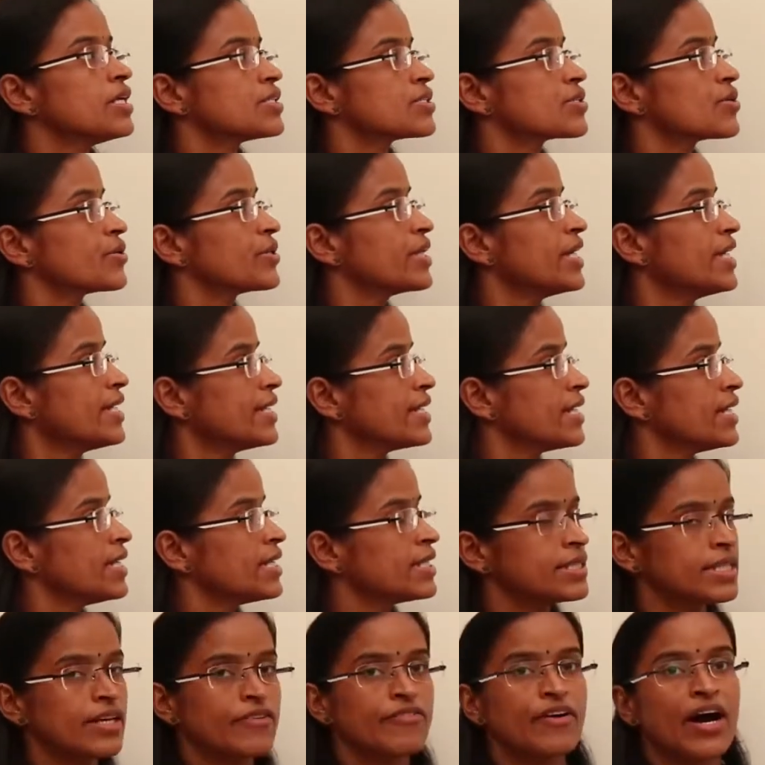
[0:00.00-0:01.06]
so that
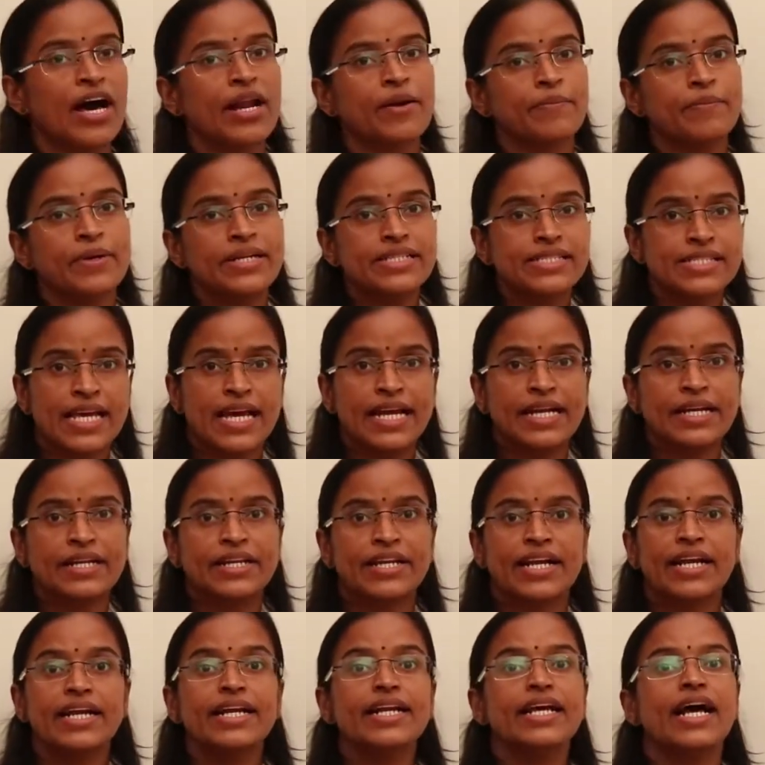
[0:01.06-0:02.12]
the farmers can
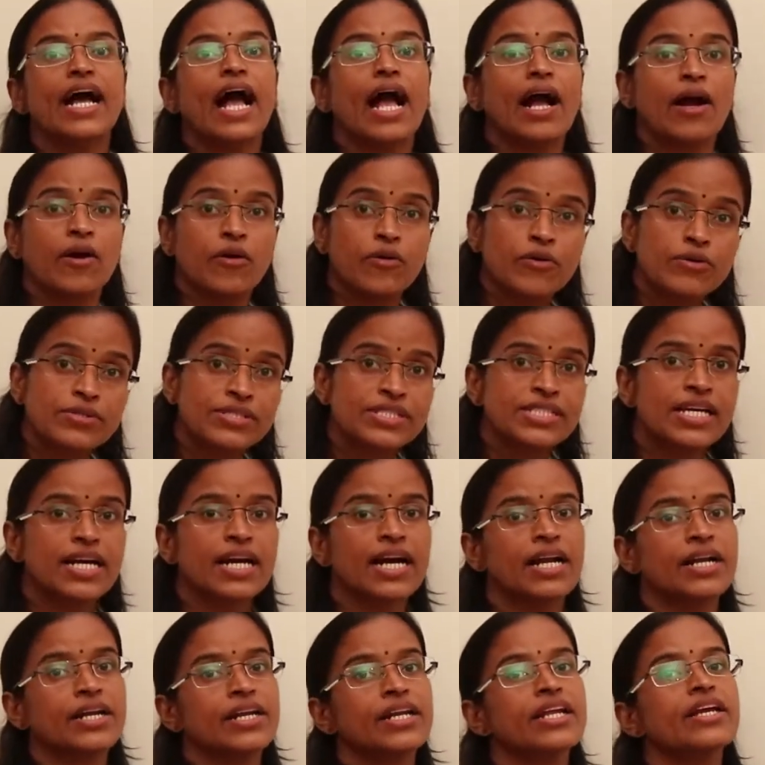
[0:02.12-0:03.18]
trade across the
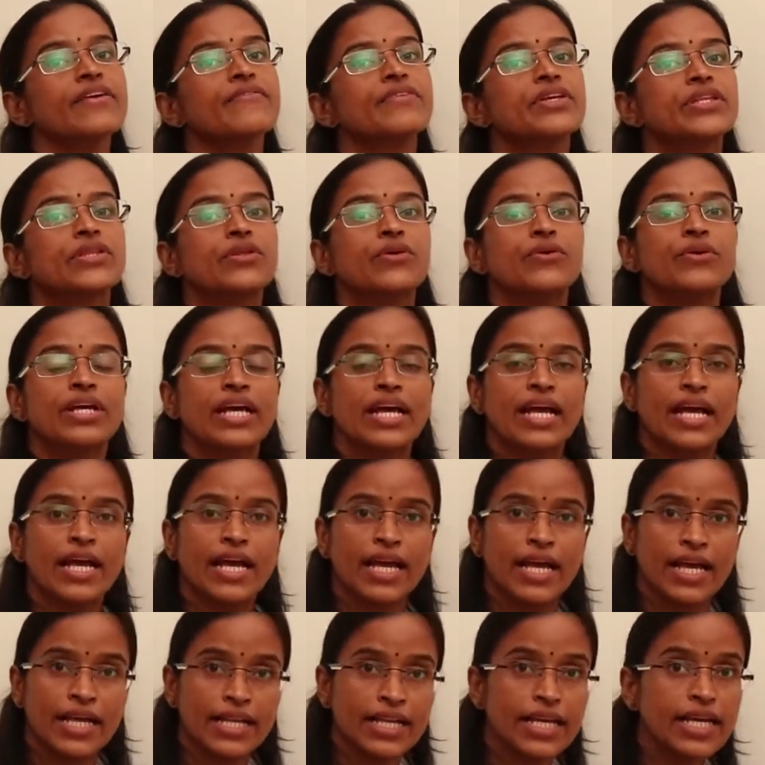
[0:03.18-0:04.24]
country without
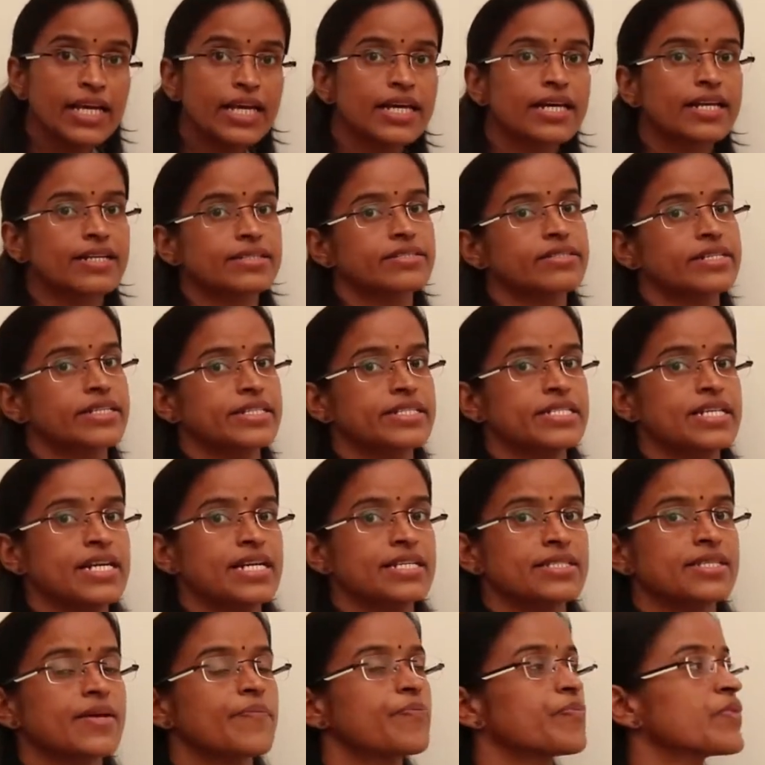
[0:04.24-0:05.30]
any
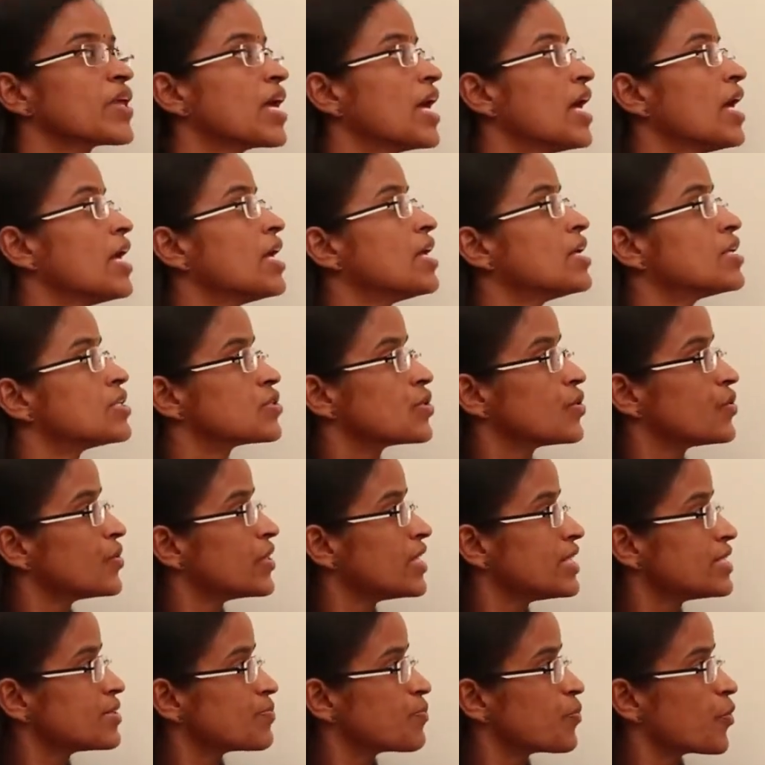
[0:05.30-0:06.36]
restrictions. So
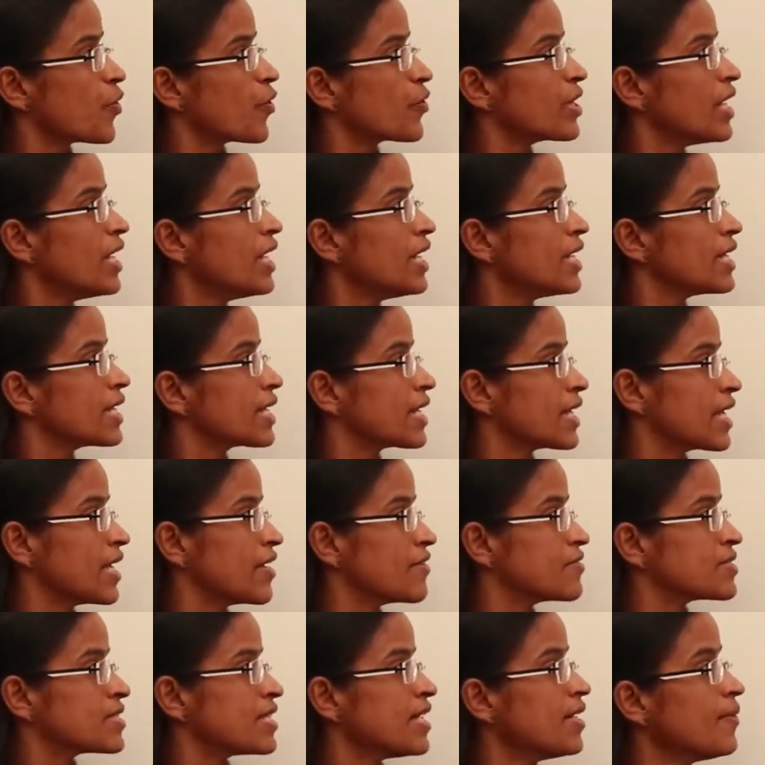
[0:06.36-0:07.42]
this portal
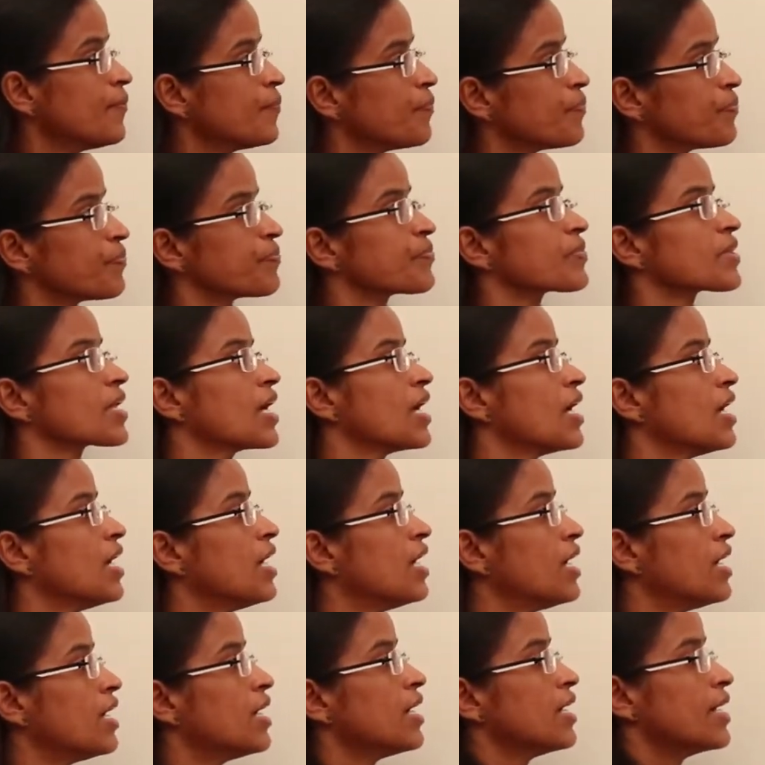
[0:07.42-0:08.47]
gives the
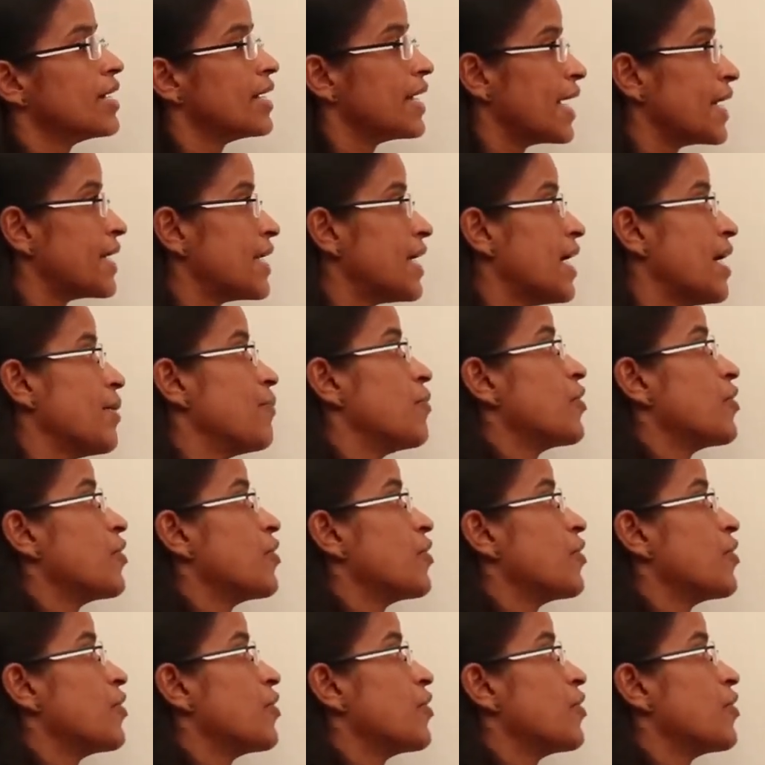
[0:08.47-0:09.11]
data